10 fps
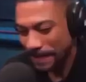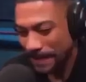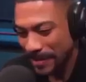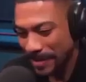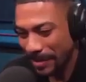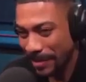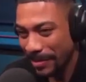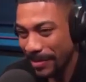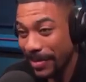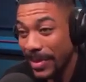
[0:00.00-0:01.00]
colleagues
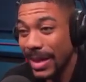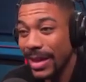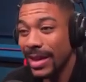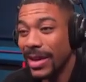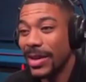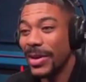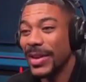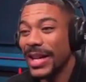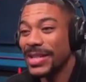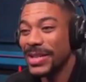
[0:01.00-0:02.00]
quietly
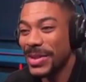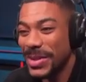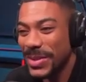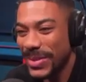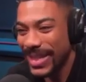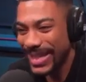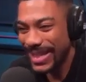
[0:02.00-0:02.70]
unfollowed him. A